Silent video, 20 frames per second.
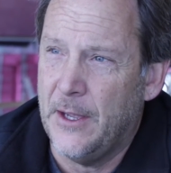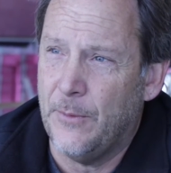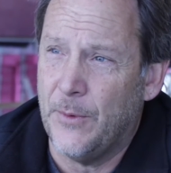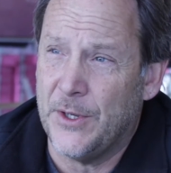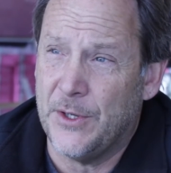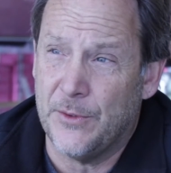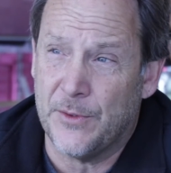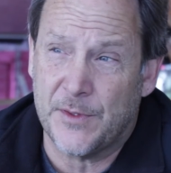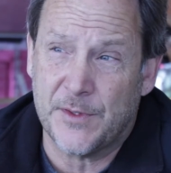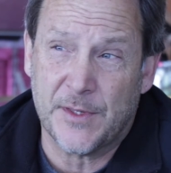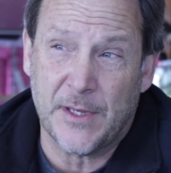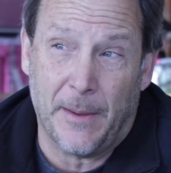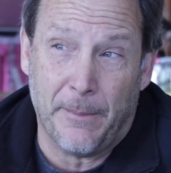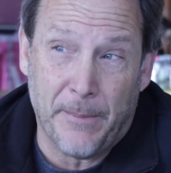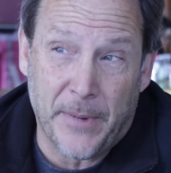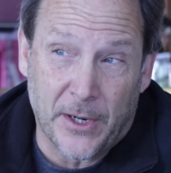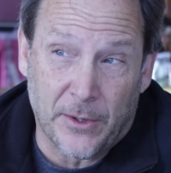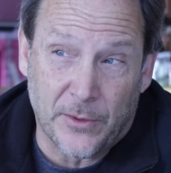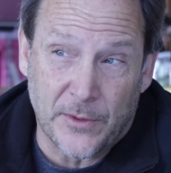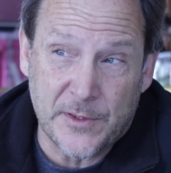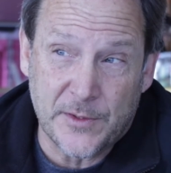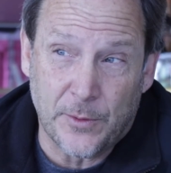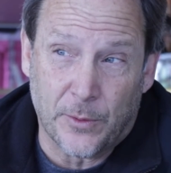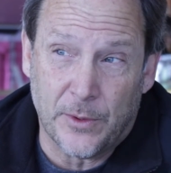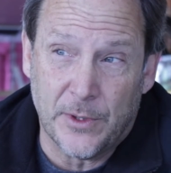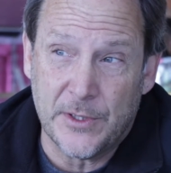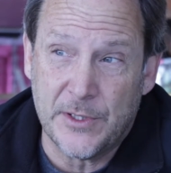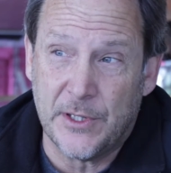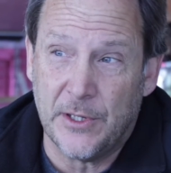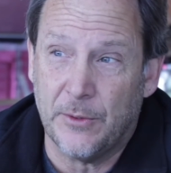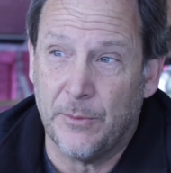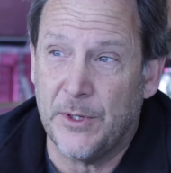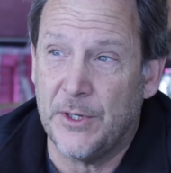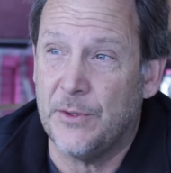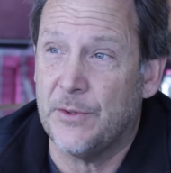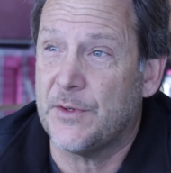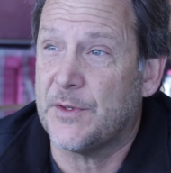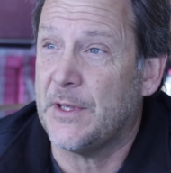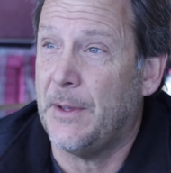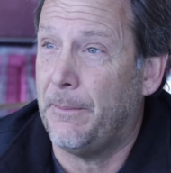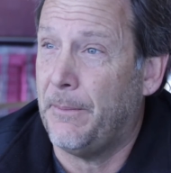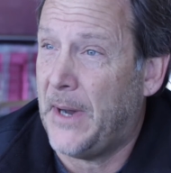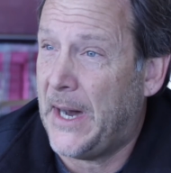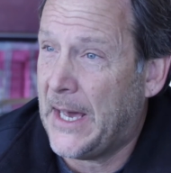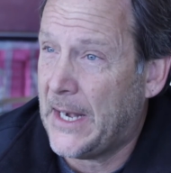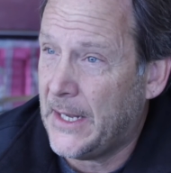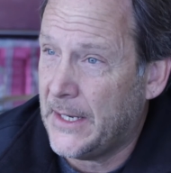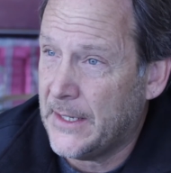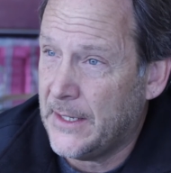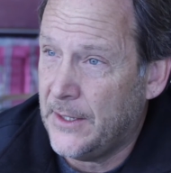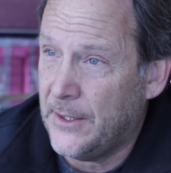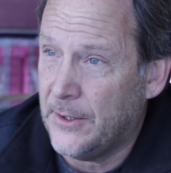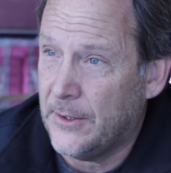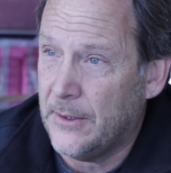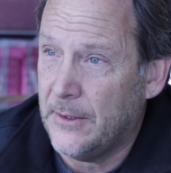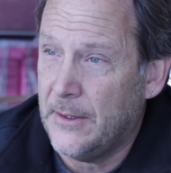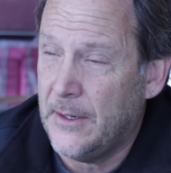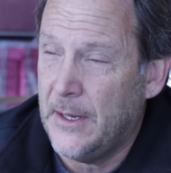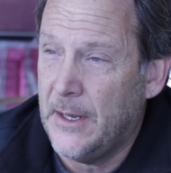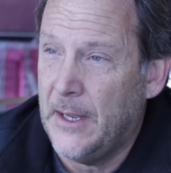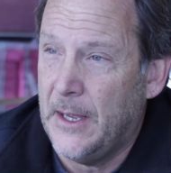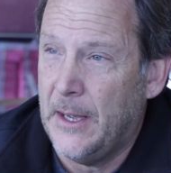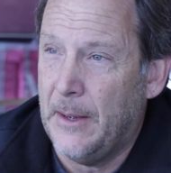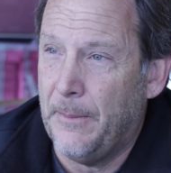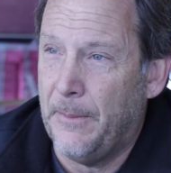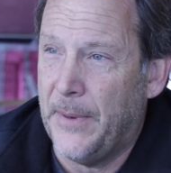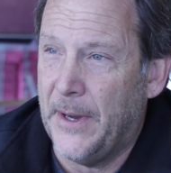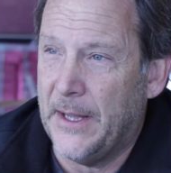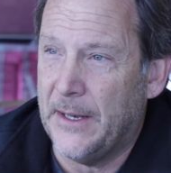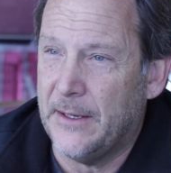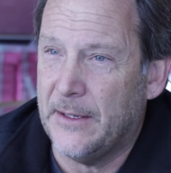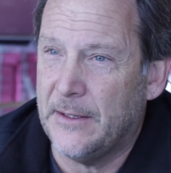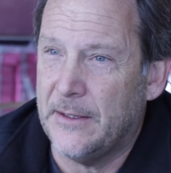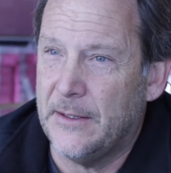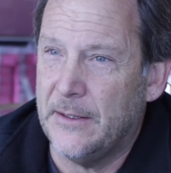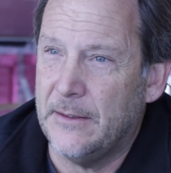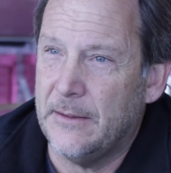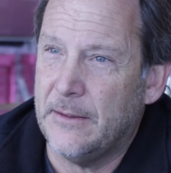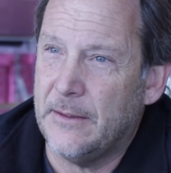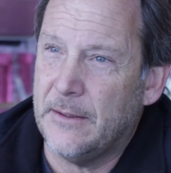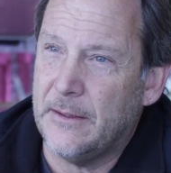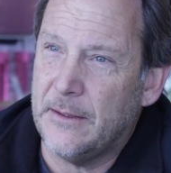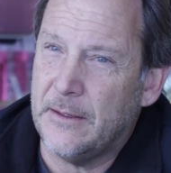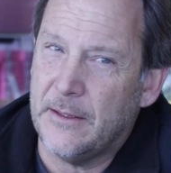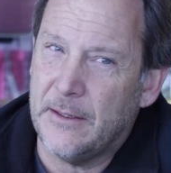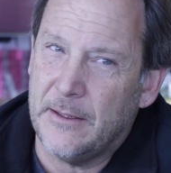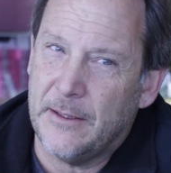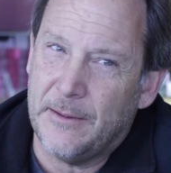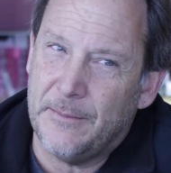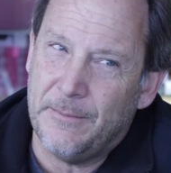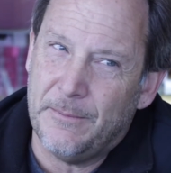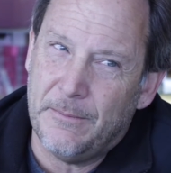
We do some barrel storage here, we do some bottling here, but the